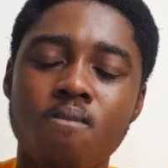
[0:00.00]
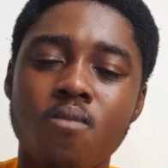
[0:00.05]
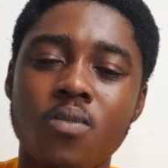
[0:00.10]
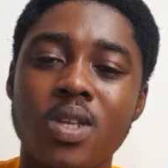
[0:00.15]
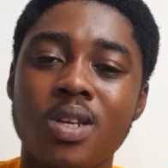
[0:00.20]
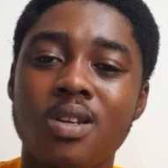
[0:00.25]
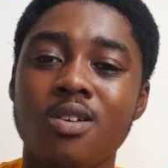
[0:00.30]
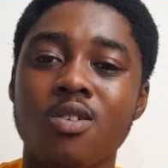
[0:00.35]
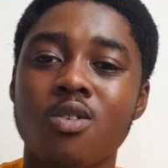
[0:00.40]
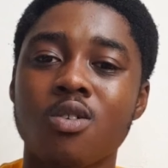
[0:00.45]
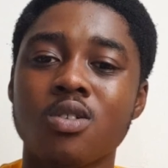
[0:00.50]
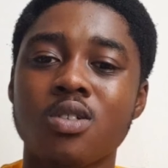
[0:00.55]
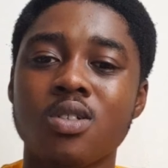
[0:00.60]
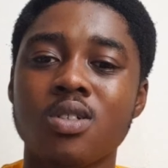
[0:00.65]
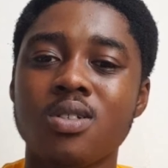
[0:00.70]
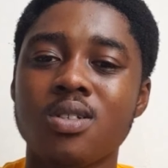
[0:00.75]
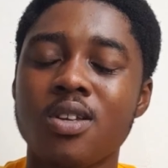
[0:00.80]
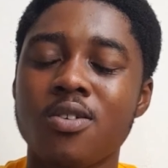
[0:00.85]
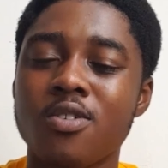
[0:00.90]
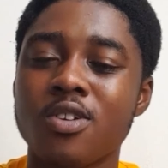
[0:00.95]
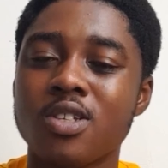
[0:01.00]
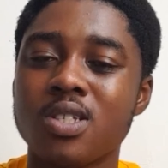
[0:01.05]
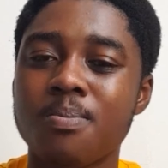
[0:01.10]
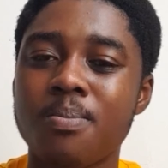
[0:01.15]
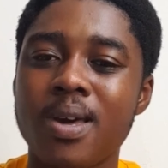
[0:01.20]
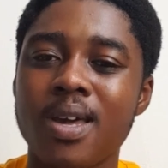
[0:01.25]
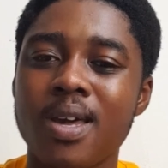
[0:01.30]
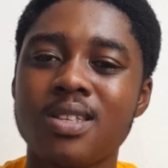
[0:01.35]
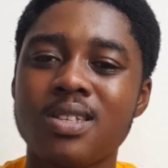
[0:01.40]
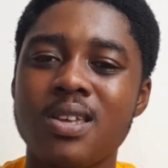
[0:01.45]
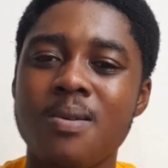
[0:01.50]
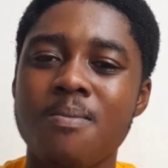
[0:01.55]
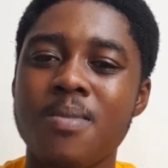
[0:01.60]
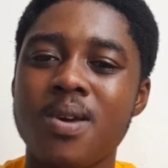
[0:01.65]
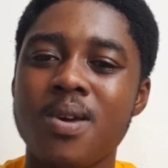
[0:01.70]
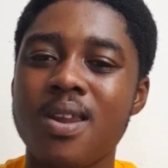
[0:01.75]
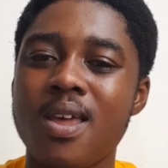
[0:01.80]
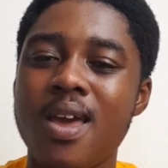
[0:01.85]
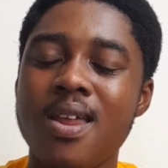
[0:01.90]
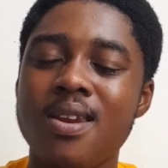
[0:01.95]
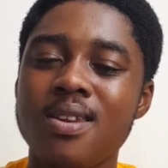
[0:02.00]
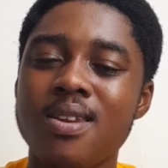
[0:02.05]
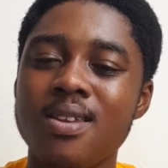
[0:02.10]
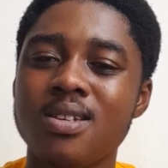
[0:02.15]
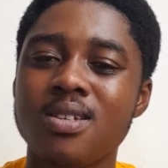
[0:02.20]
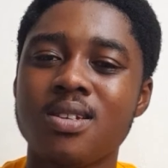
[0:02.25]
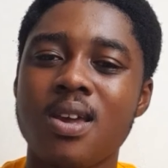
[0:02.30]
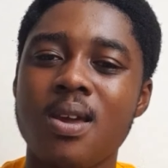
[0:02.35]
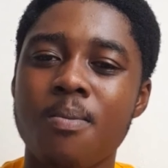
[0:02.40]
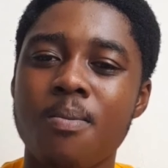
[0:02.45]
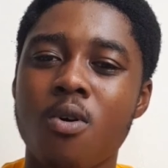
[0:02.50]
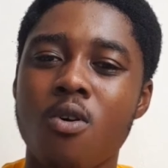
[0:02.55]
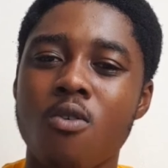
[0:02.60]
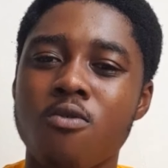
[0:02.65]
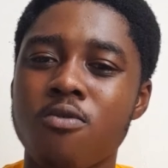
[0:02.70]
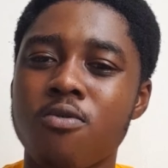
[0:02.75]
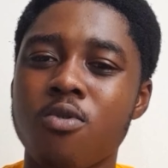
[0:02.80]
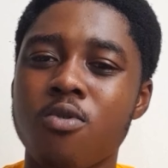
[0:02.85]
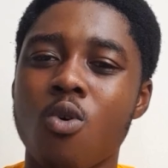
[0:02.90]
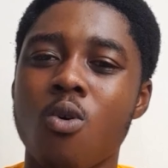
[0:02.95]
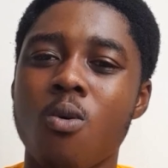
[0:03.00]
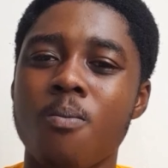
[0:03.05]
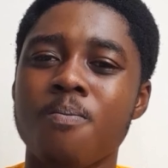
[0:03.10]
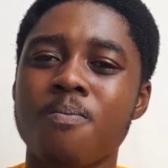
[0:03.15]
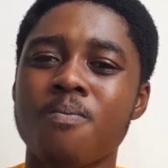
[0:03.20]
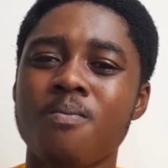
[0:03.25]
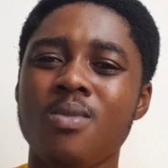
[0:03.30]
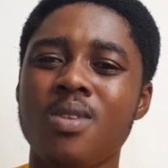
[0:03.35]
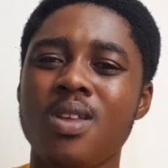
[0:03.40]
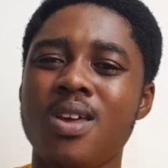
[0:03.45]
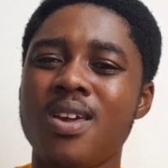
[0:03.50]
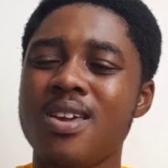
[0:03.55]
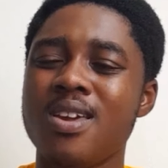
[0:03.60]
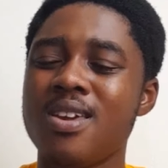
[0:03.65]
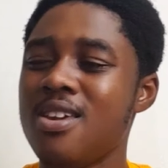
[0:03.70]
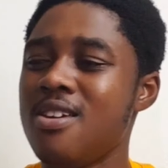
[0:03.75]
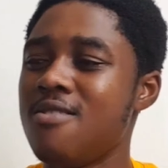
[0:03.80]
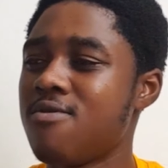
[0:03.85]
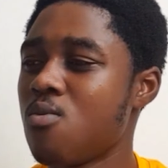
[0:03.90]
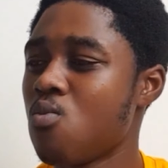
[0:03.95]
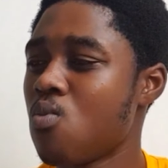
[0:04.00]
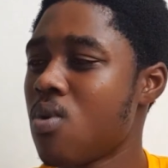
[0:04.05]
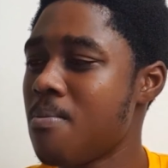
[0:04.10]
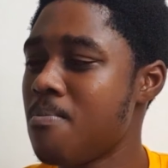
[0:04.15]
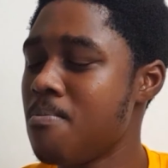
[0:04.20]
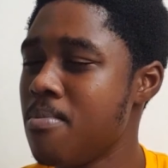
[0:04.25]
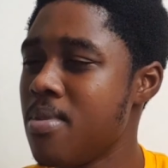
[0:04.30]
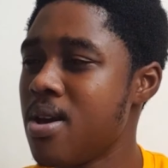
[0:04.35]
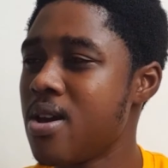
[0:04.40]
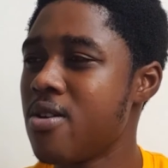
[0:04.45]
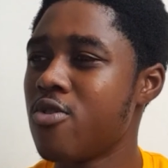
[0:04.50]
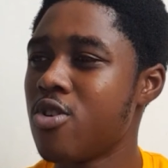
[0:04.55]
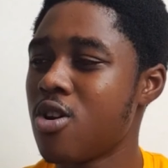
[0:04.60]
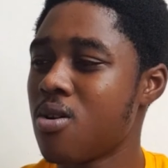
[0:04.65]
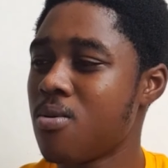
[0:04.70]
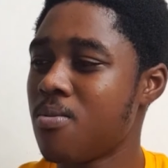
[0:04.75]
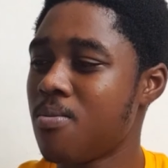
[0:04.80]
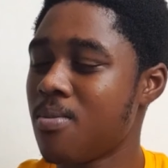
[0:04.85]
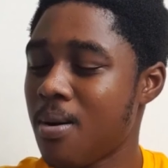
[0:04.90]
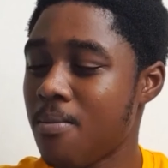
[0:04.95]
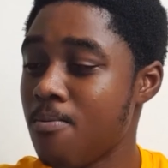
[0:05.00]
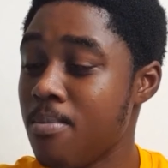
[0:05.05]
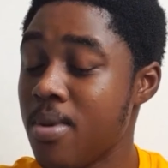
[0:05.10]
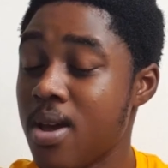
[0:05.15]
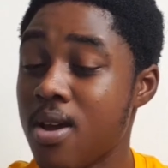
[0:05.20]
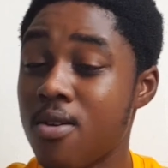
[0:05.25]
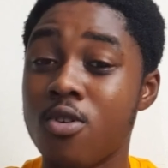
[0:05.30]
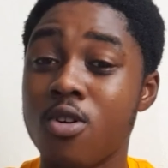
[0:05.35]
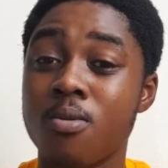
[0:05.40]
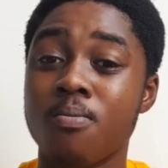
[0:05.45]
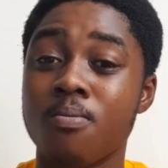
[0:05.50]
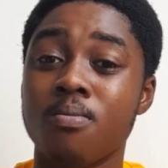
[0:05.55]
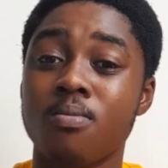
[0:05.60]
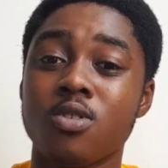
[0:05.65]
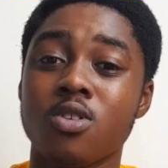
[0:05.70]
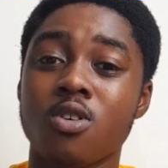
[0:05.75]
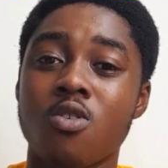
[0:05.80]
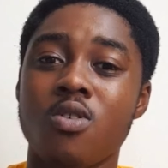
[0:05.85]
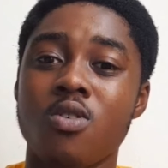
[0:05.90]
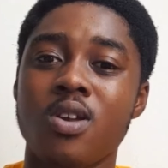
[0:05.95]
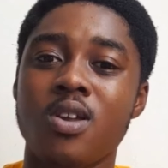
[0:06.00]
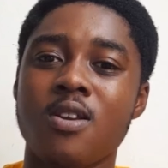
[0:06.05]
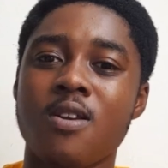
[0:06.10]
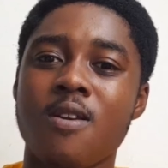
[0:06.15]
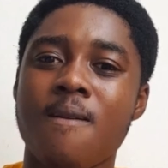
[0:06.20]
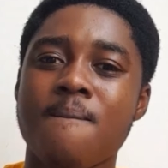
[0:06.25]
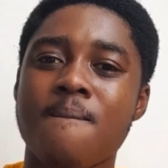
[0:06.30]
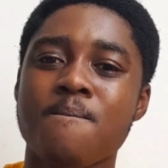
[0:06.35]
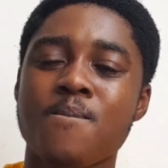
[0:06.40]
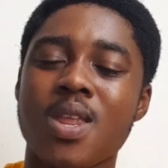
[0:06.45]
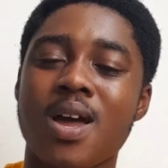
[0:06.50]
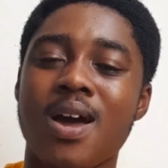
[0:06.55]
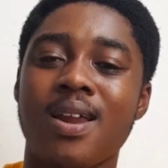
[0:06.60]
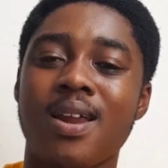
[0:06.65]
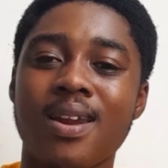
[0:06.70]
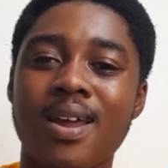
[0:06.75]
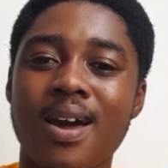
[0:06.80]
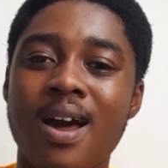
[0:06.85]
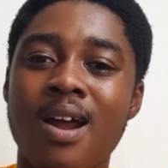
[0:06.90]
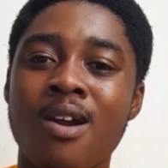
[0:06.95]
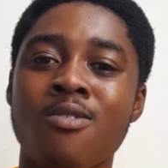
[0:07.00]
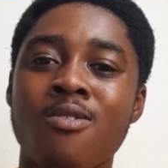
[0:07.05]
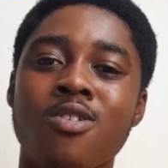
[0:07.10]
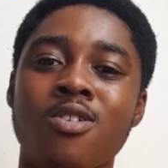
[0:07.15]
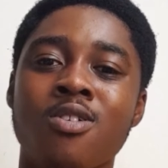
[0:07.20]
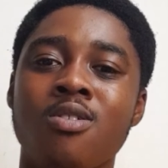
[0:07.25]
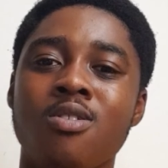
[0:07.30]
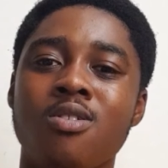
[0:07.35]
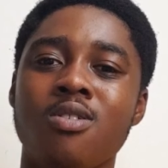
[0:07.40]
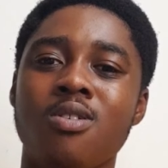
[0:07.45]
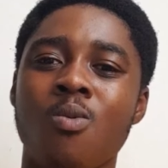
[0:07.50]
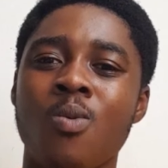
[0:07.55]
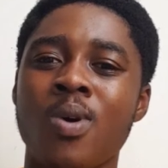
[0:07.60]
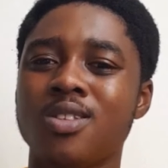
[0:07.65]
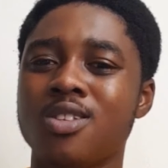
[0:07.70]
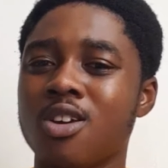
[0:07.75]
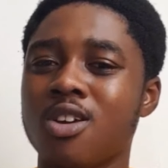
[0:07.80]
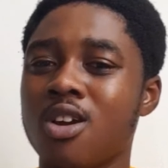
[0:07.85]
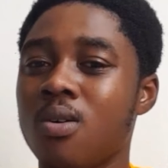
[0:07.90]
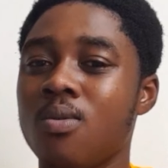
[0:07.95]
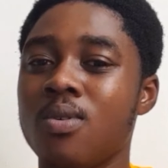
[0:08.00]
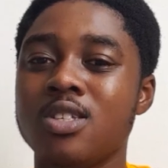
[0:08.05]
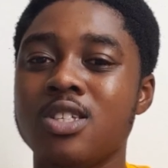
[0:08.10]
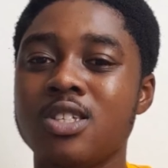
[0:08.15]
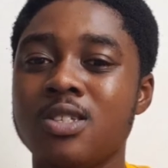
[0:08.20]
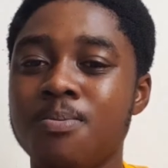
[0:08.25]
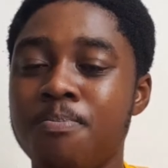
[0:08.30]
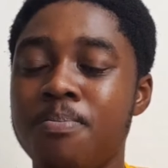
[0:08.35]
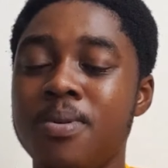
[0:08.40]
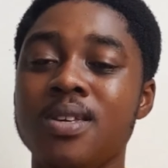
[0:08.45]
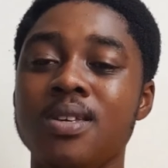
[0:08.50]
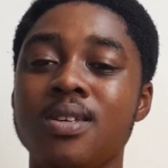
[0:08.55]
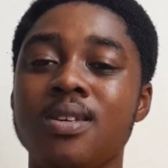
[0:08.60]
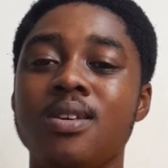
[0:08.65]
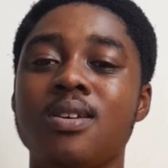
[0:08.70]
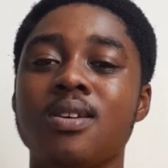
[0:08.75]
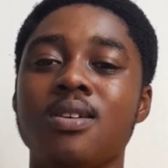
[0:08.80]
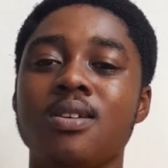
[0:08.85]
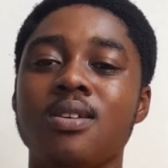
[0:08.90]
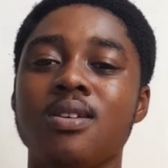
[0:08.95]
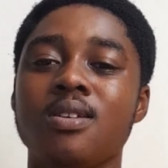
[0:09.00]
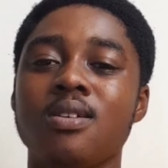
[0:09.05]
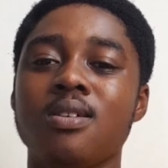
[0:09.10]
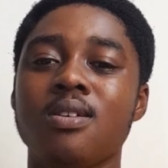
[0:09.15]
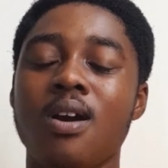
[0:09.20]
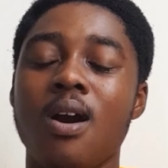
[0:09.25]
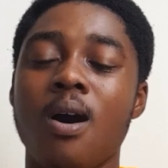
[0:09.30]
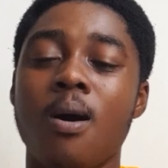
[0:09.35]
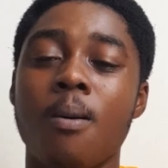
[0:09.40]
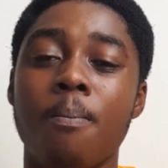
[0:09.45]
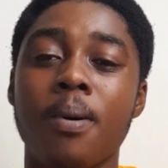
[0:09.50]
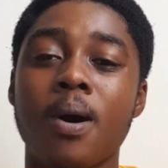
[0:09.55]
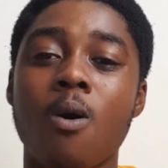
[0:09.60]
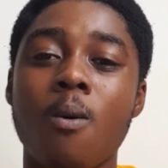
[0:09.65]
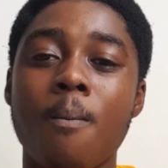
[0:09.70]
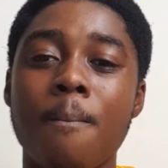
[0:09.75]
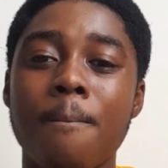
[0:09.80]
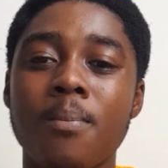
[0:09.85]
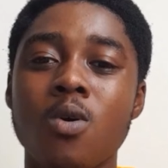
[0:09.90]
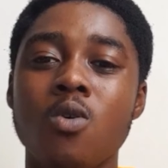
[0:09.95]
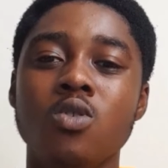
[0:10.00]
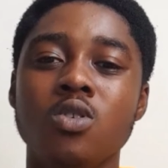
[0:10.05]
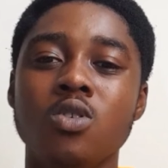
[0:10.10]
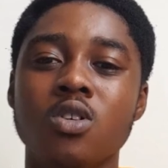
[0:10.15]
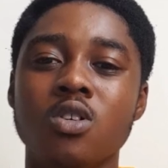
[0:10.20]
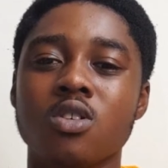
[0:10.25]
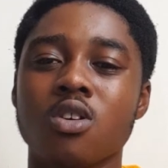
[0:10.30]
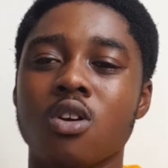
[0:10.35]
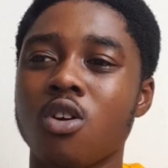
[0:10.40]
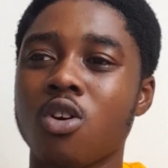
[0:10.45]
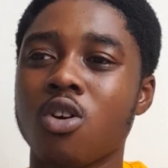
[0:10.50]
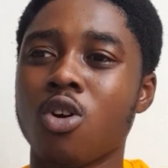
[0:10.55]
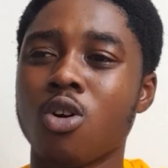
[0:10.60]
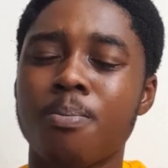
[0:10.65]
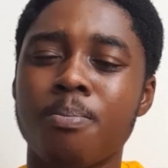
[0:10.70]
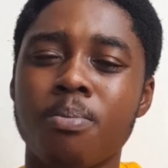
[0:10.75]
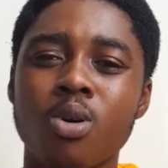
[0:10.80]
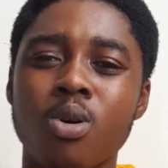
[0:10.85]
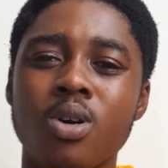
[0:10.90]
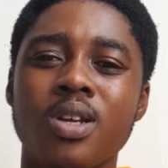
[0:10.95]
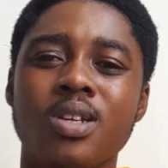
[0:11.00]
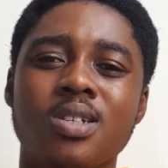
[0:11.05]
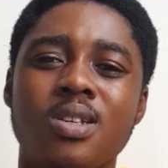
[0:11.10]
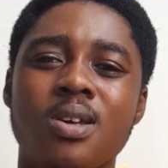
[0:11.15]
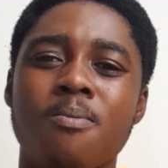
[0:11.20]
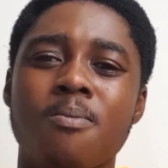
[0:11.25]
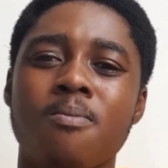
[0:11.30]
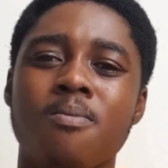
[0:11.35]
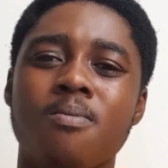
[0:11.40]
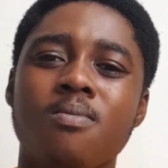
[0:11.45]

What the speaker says: They did not respect him in any shape or form. Even when Miriam, and Aaron went to go and speak about Moses, God punished them.